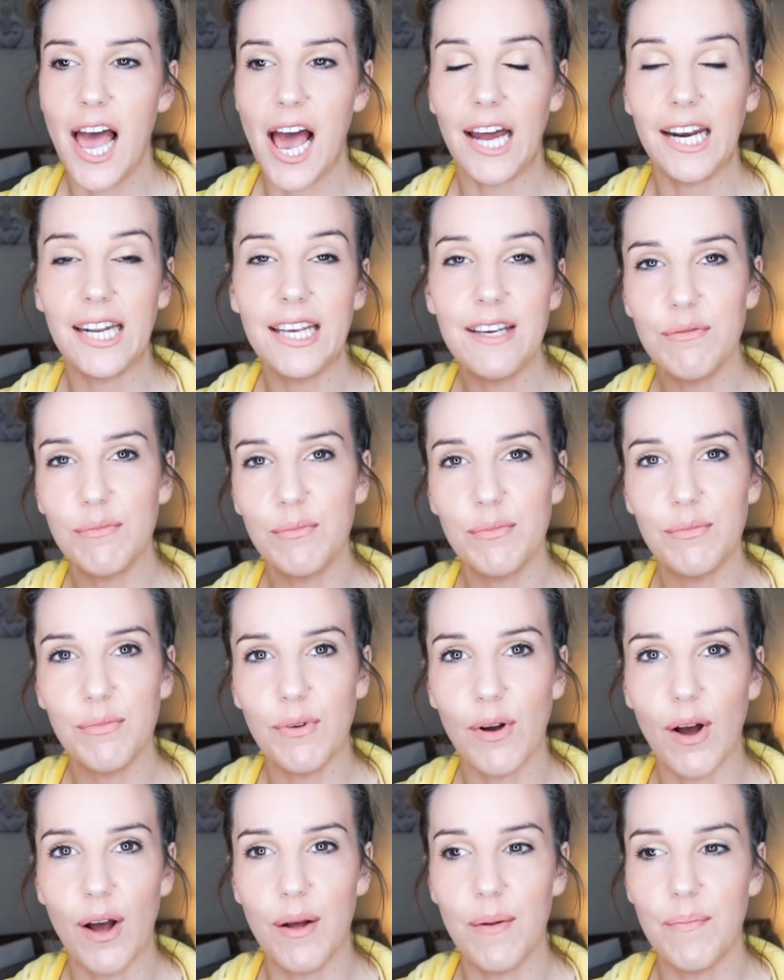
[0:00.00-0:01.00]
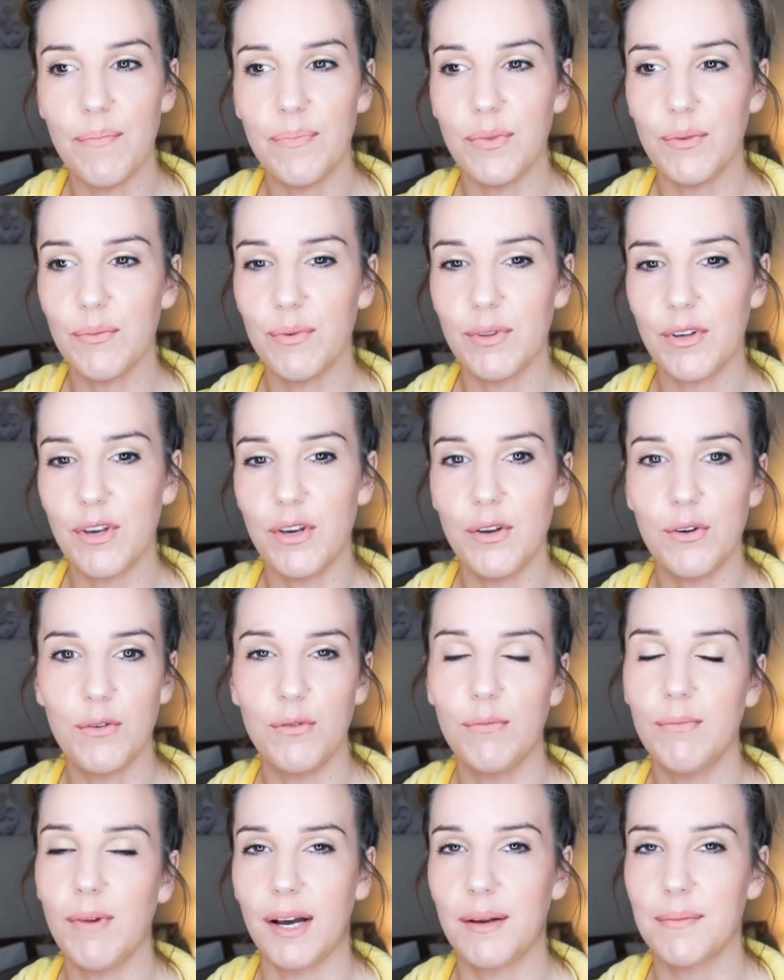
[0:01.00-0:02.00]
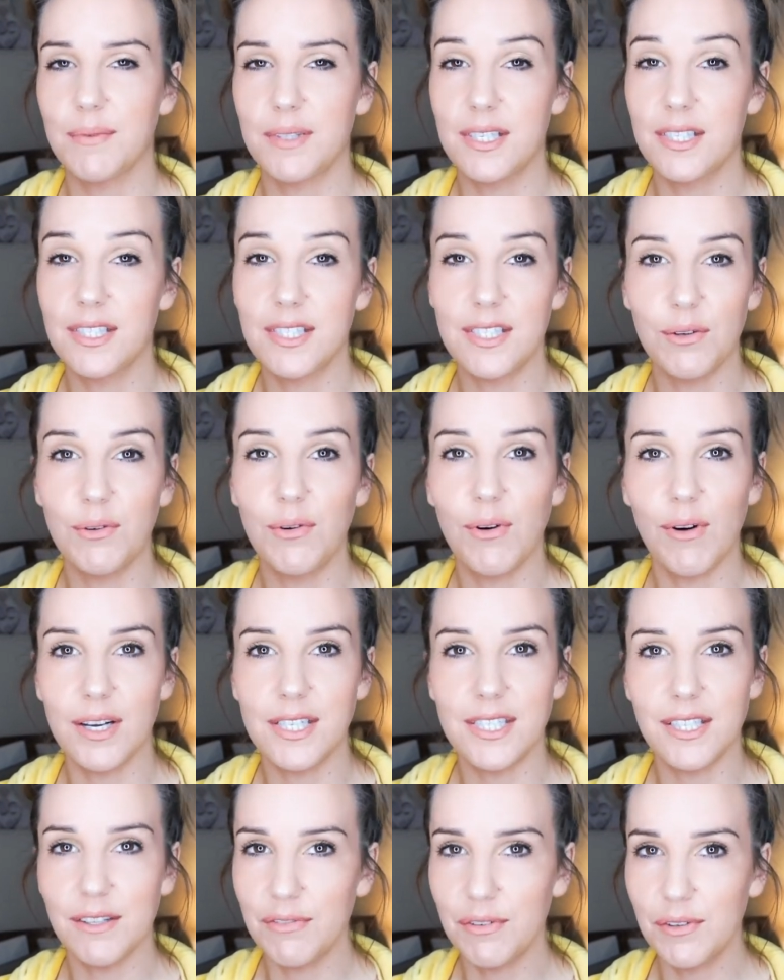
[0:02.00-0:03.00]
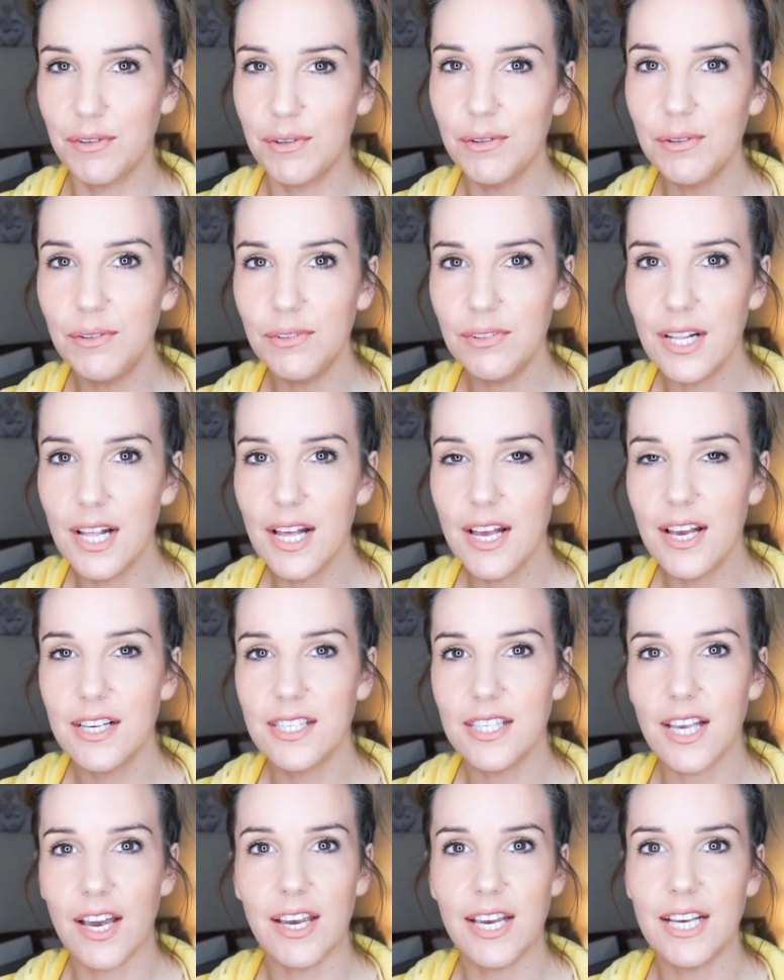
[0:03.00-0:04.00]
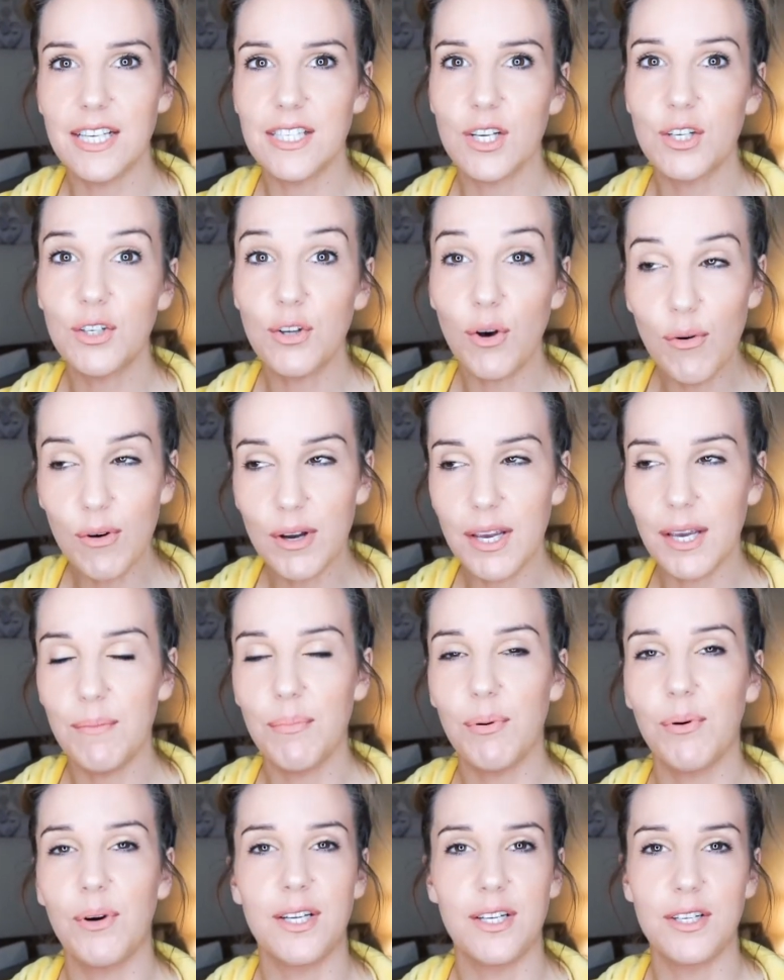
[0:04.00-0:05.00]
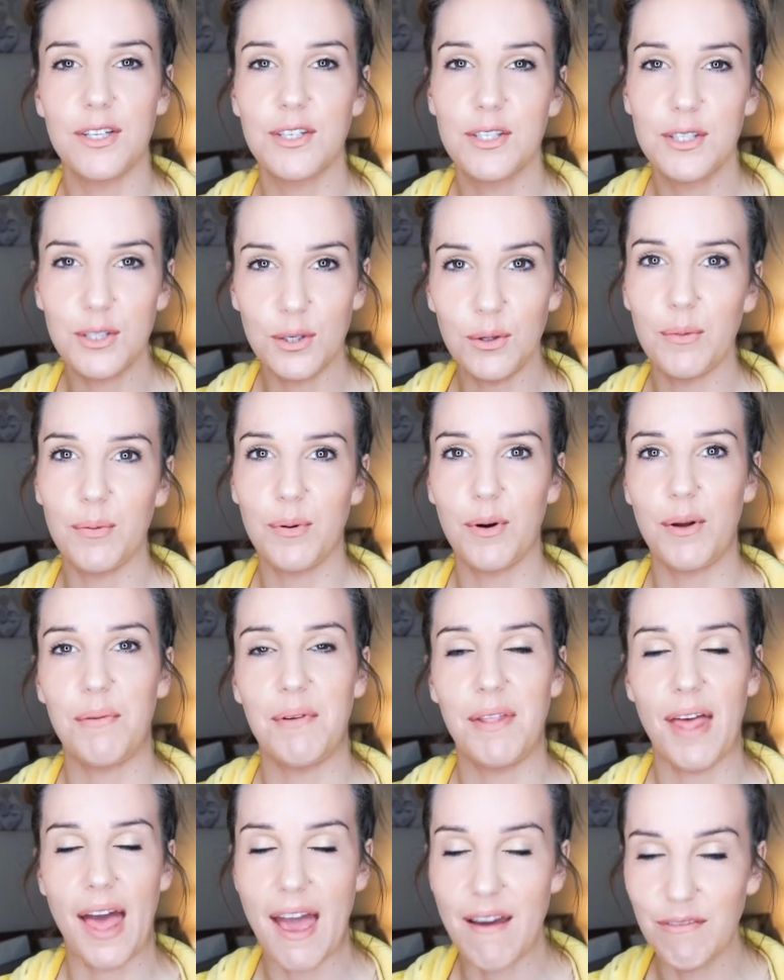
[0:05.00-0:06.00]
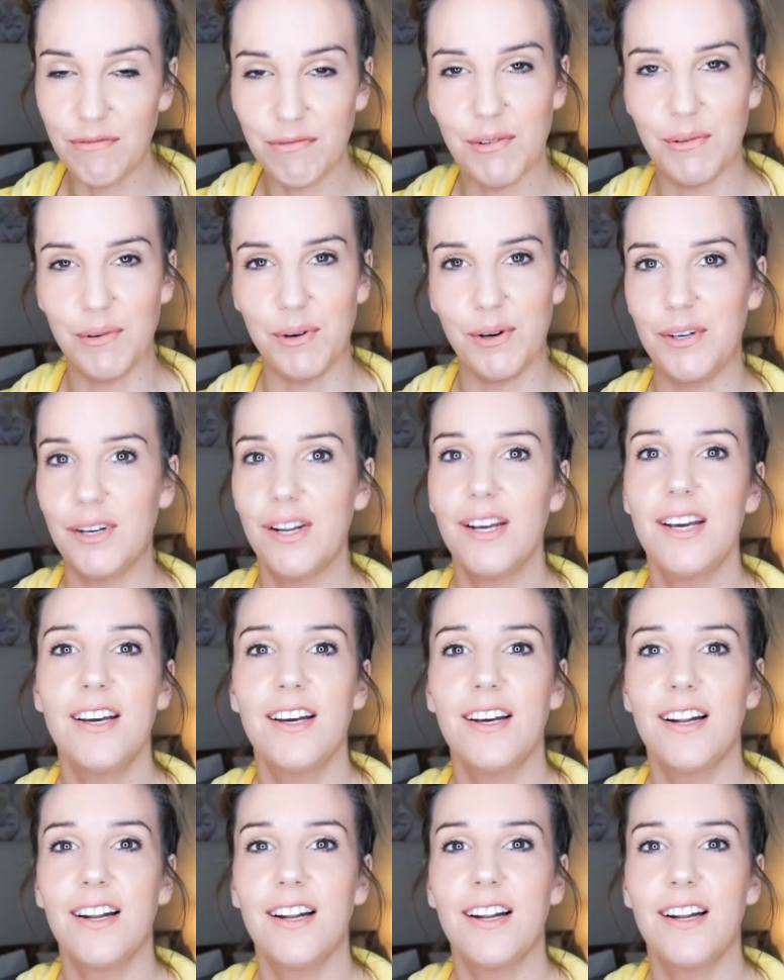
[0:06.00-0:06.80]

and even with Google Maps it's still quite difficult. So it's a talking point and a sore point with everyone.